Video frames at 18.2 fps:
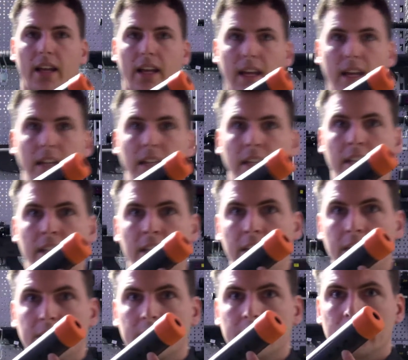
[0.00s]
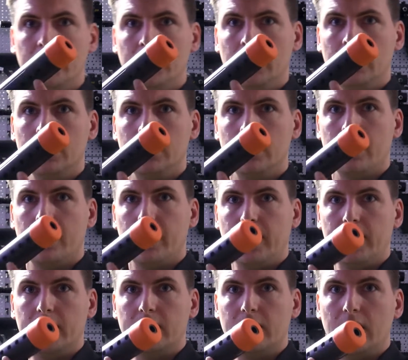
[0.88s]
In here
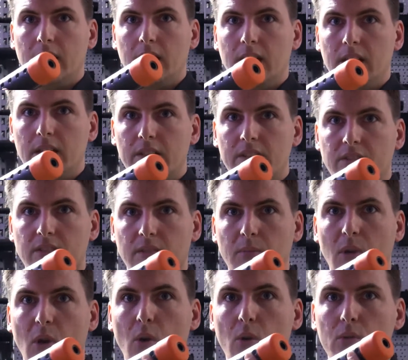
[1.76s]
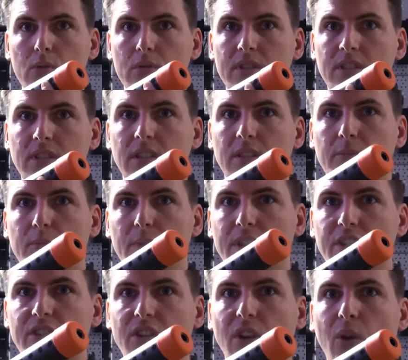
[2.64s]
there are some holes
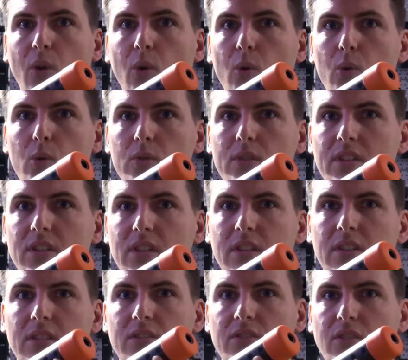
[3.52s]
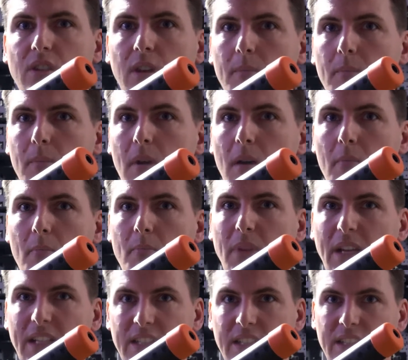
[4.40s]
which hold some
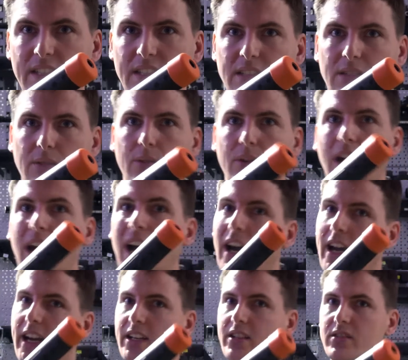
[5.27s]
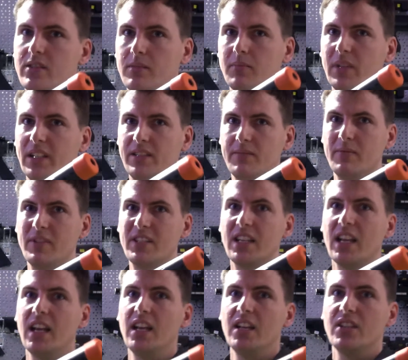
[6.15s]
buttons or hide some
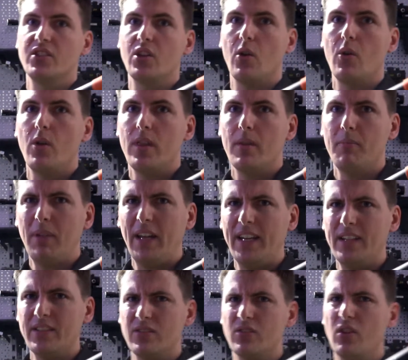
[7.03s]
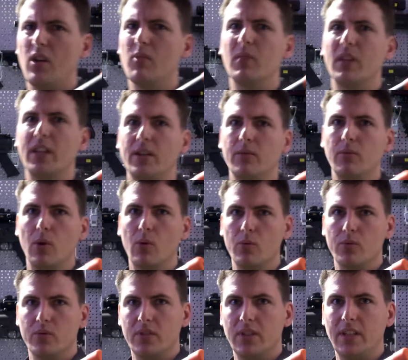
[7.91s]
buttons, so the players normally
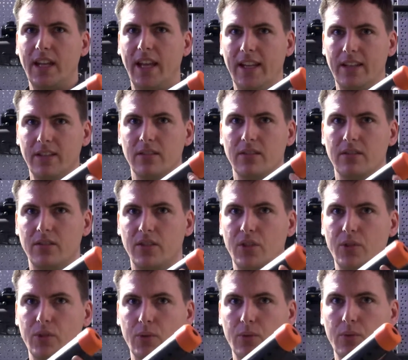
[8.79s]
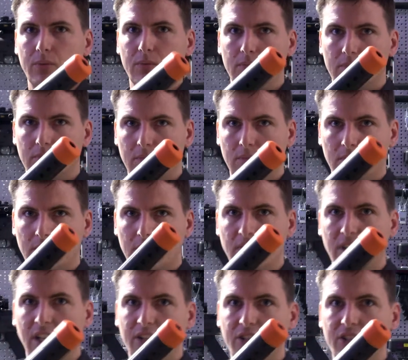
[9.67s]
won't get to
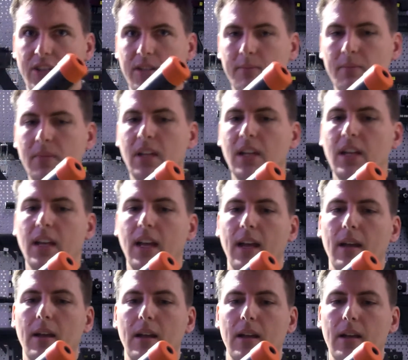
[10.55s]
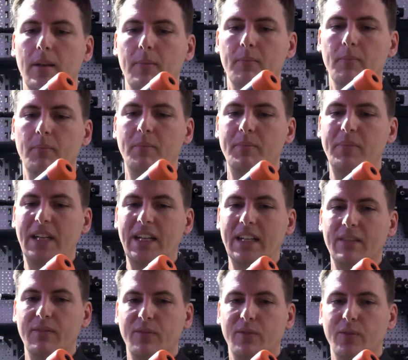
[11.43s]
touch them um,
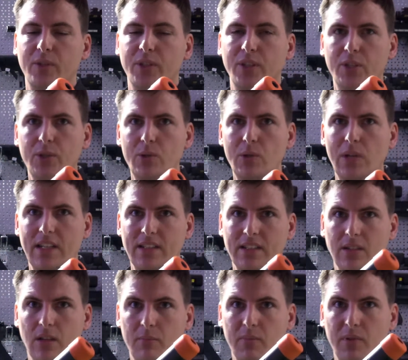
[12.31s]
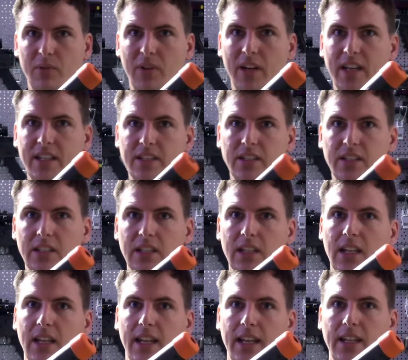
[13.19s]
but for you as an operator,
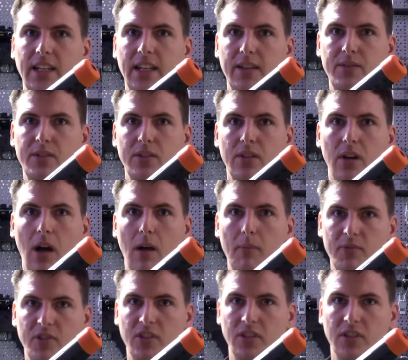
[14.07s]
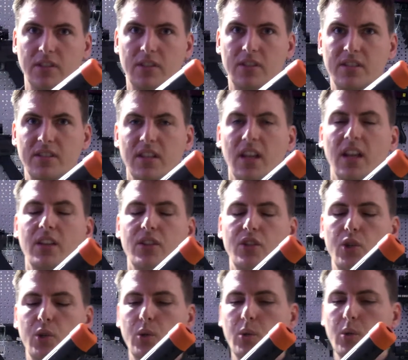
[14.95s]
it gives you the options
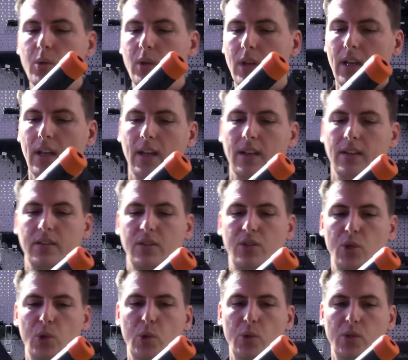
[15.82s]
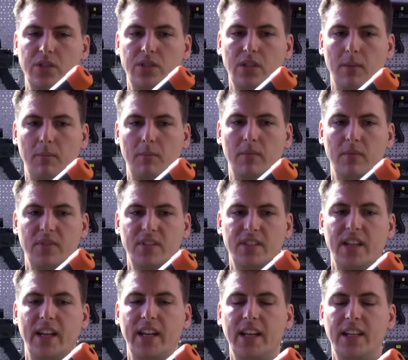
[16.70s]
to do some
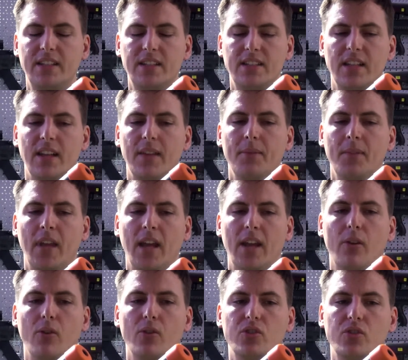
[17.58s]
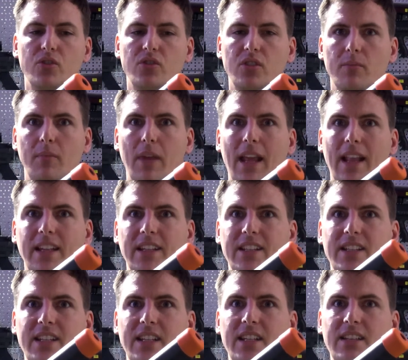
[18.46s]
settings and also some
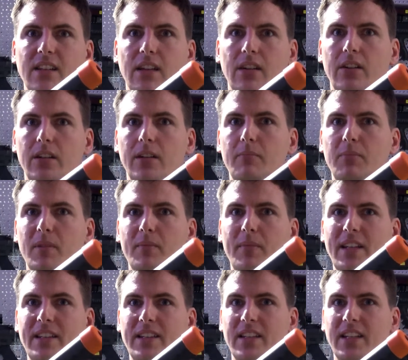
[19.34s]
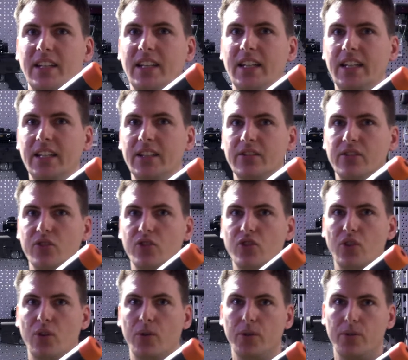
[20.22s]
LEDs are implemented in here to
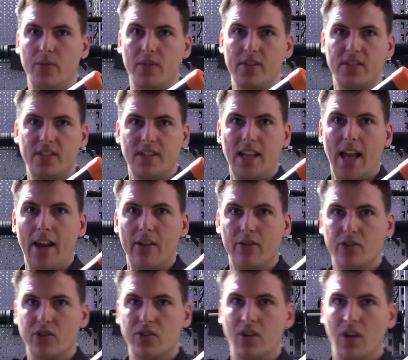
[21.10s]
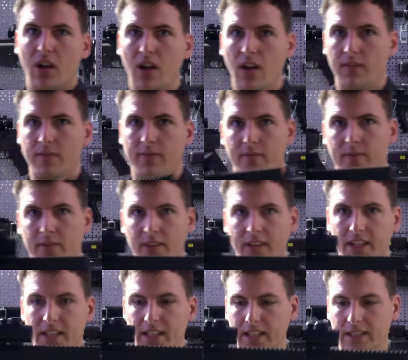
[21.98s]
show you the status of
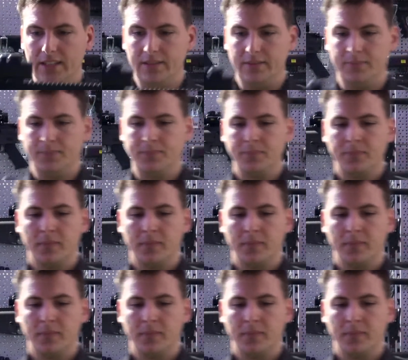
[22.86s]
the gun.